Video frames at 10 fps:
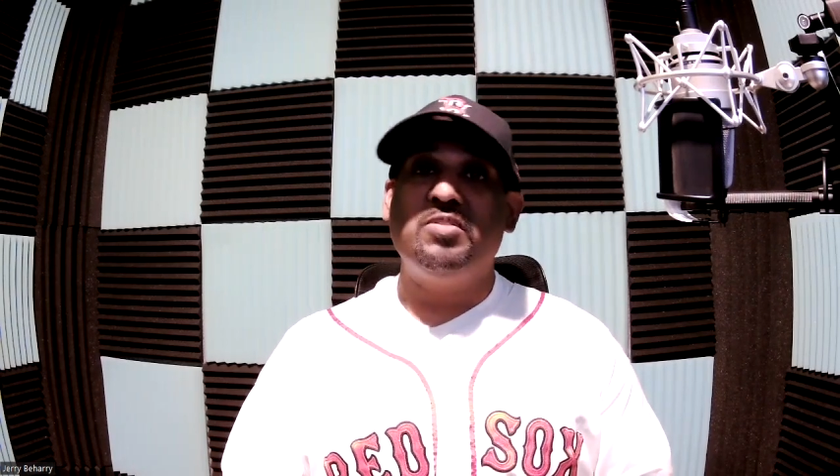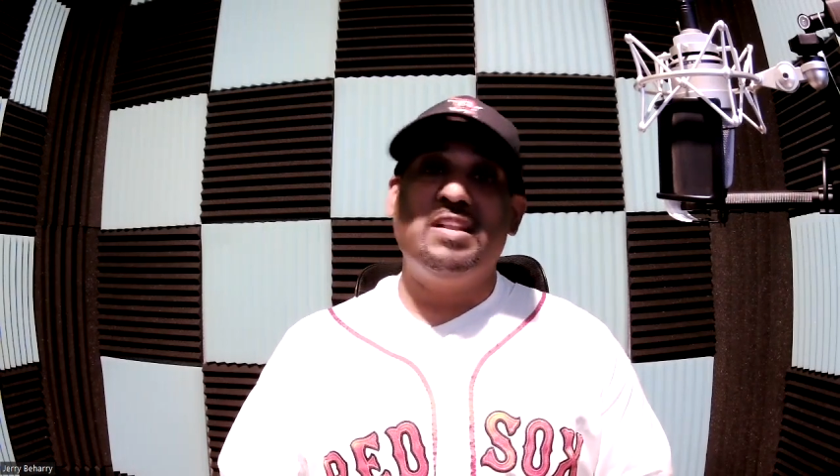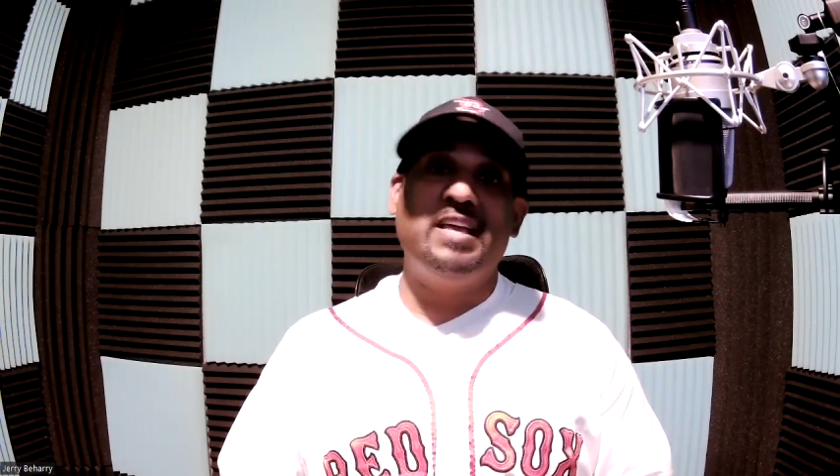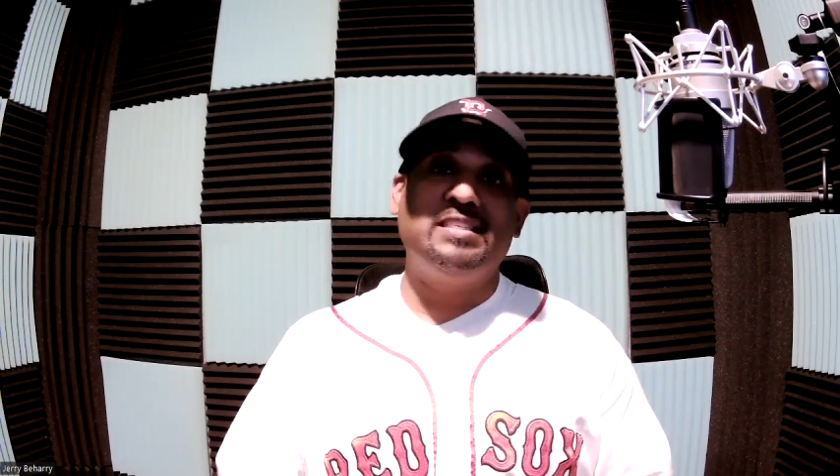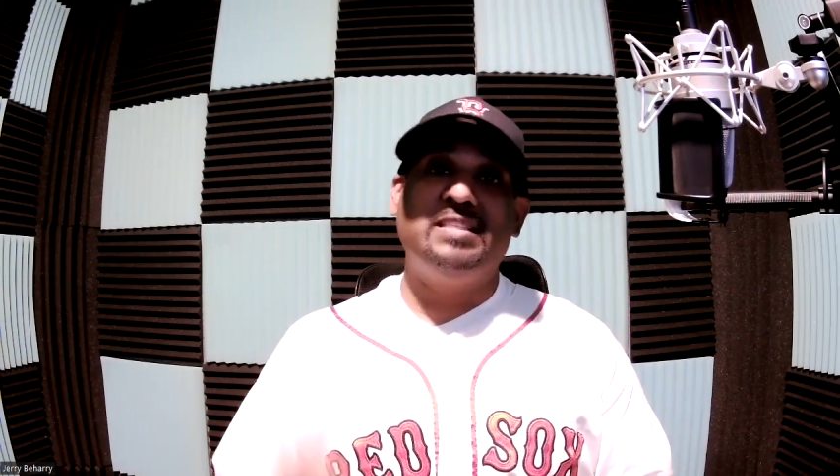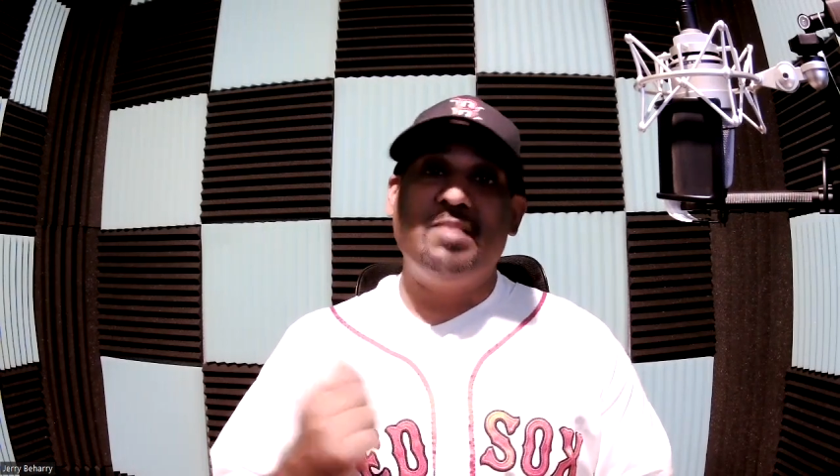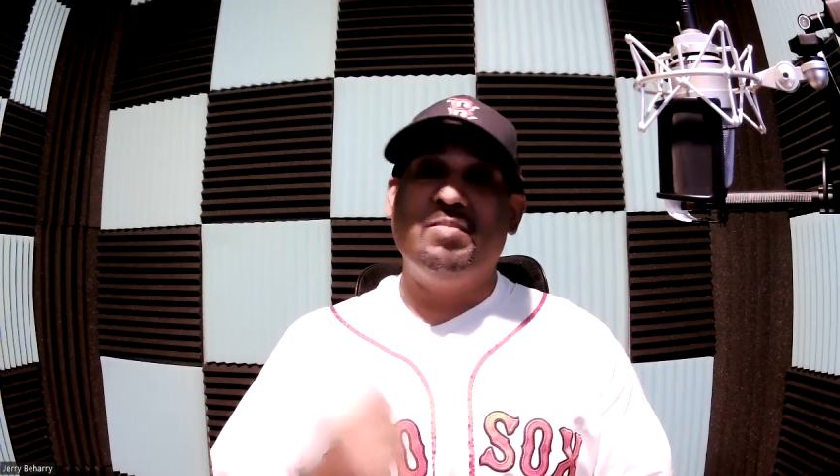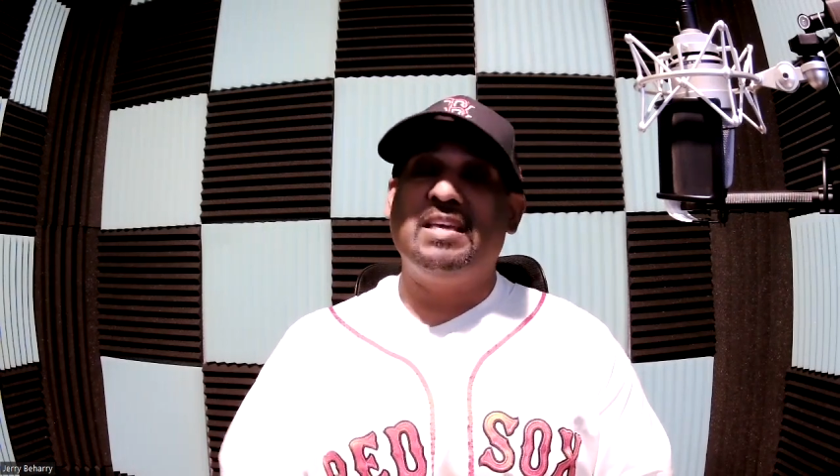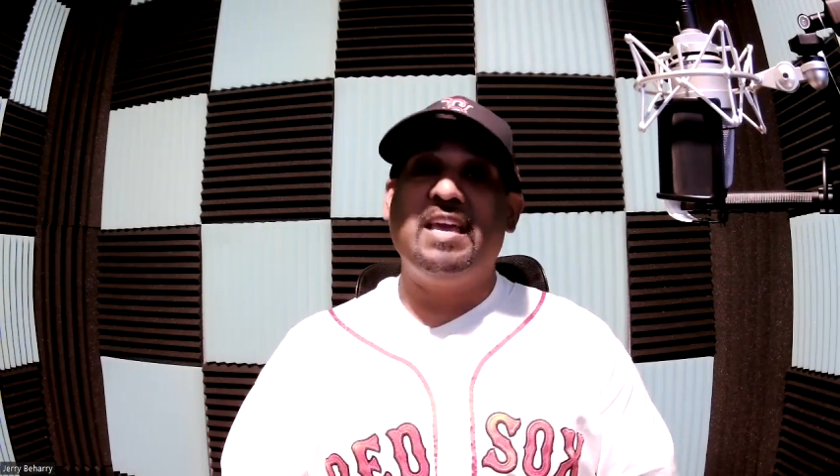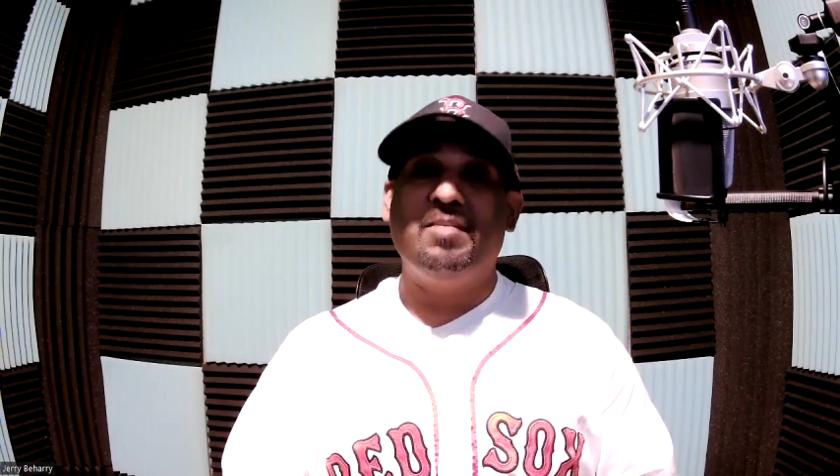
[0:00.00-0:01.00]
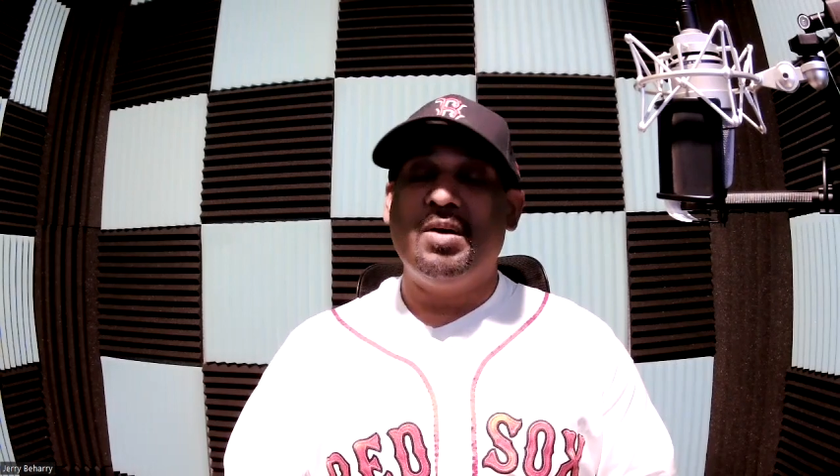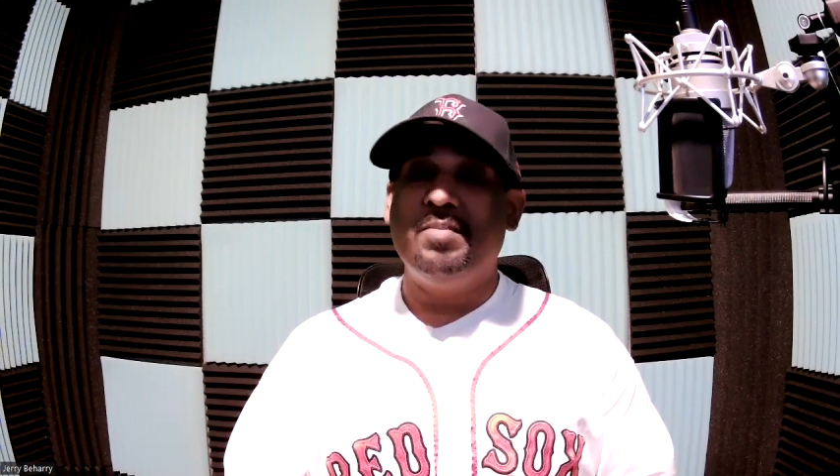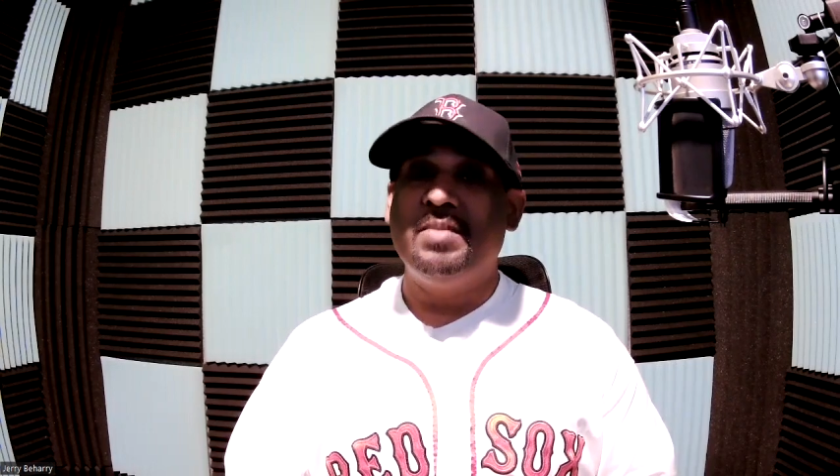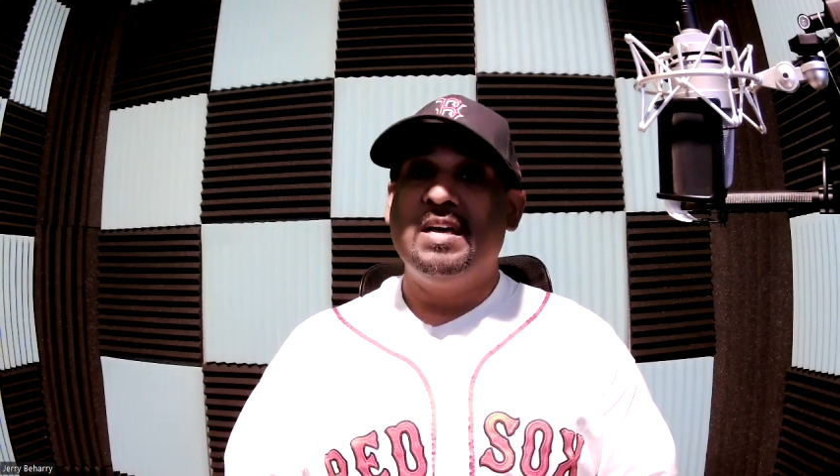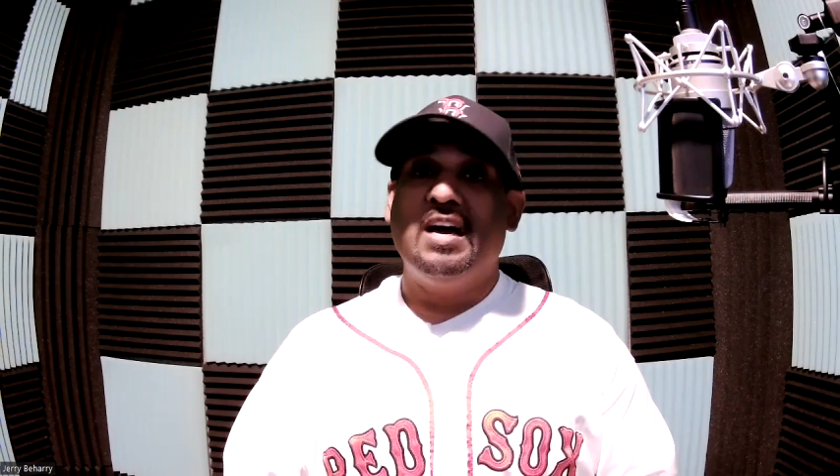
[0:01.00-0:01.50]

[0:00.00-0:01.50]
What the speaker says: and the next name that came up